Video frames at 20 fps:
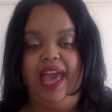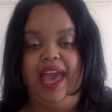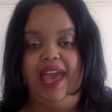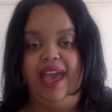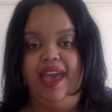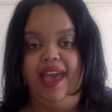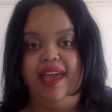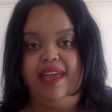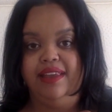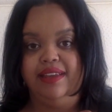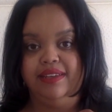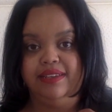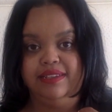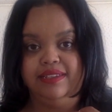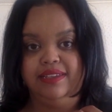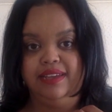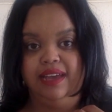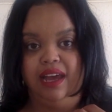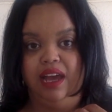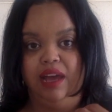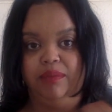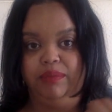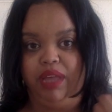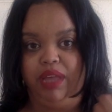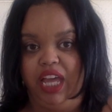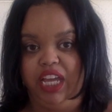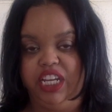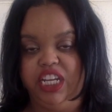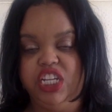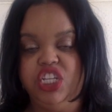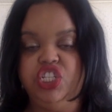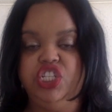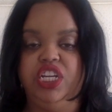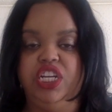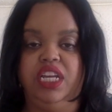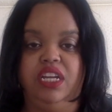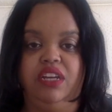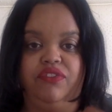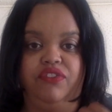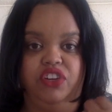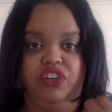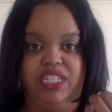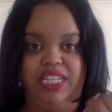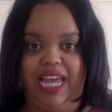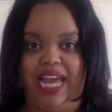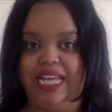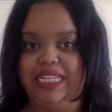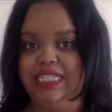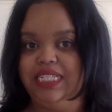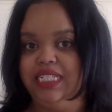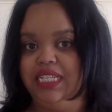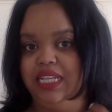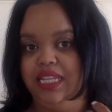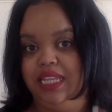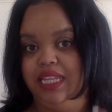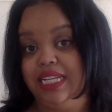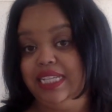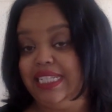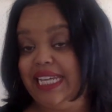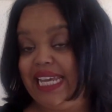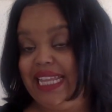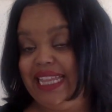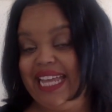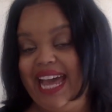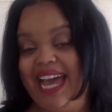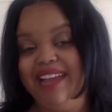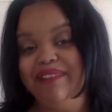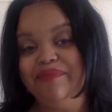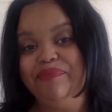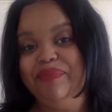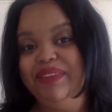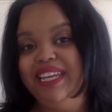and cognition for tests and things like that.